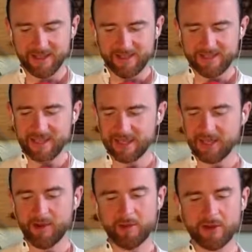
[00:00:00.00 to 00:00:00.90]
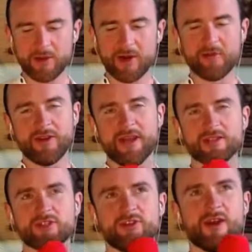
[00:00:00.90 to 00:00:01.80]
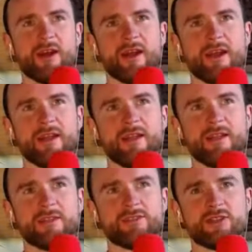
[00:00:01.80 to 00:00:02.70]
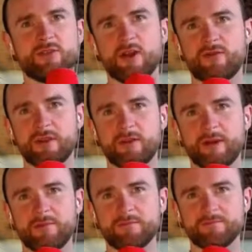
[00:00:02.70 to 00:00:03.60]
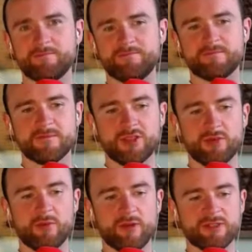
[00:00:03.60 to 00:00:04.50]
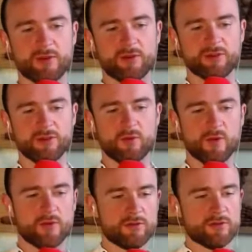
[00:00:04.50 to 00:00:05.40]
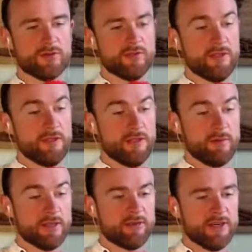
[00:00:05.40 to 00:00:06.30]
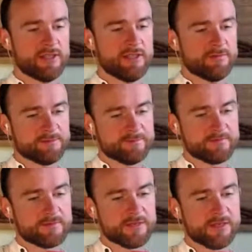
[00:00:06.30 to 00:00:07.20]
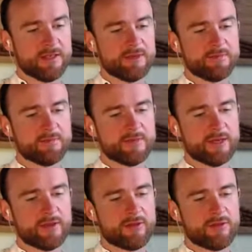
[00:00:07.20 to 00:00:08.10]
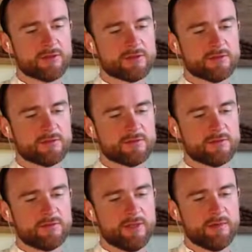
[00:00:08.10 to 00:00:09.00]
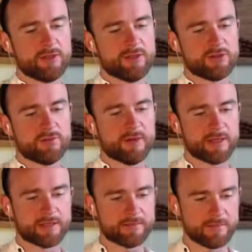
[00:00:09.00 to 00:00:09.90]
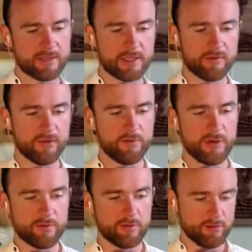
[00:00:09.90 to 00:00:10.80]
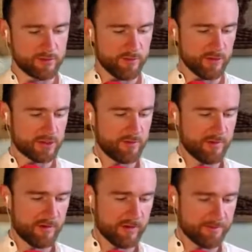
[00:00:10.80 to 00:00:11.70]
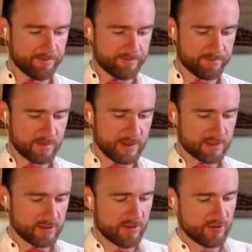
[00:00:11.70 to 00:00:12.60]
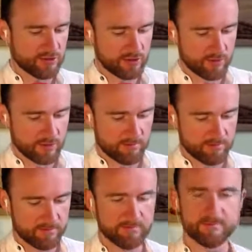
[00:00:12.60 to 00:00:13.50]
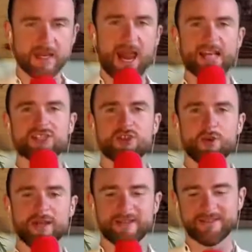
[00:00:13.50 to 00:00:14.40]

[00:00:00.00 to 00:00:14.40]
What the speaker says: Taking them out of me doing every day. So I chilled out for a little bit, during which I watched the whole world go a little bit crazy. And I thought, maybe I should come back. And then a few people spoke to me about it. And so I thought, you know what? Let's do it.